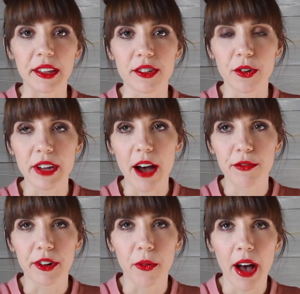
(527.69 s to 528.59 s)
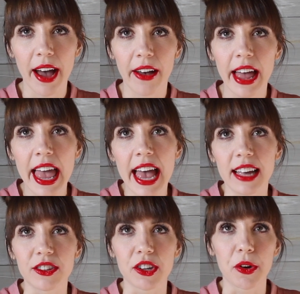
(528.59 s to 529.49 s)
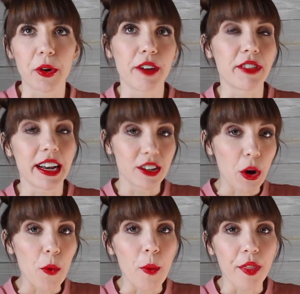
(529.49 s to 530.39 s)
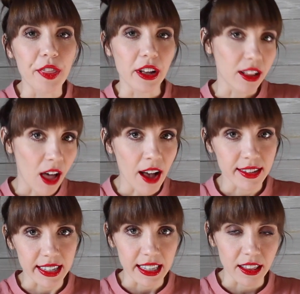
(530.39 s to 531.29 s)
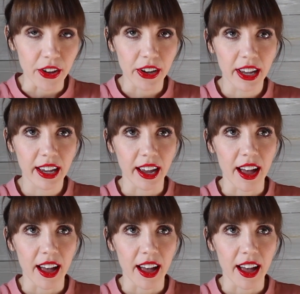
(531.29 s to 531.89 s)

been sold out for a while, and so if they don't want the glossy look,